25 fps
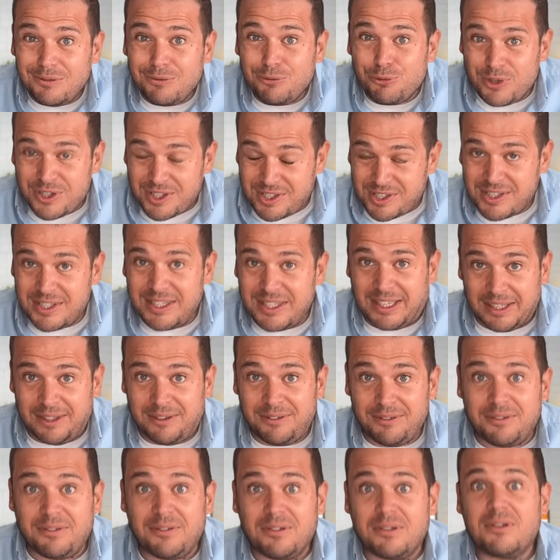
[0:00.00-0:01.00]

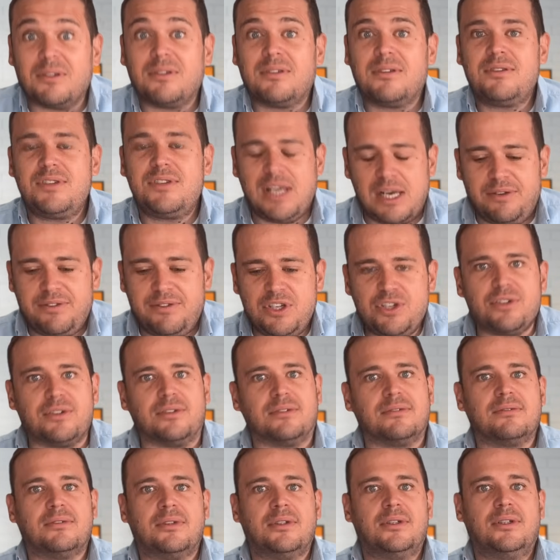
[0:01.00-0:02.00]
receive
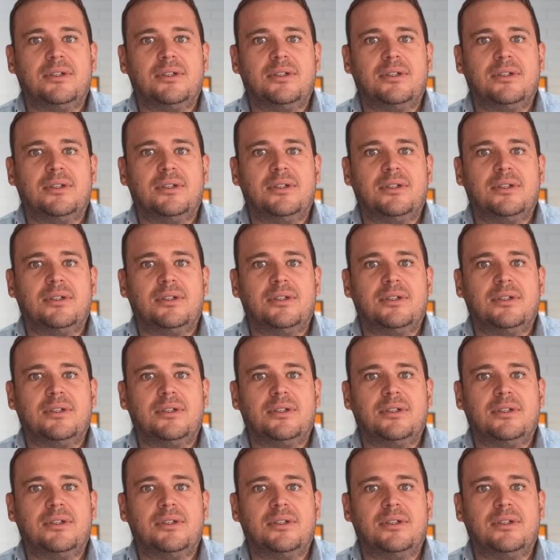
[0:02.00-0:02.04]
television.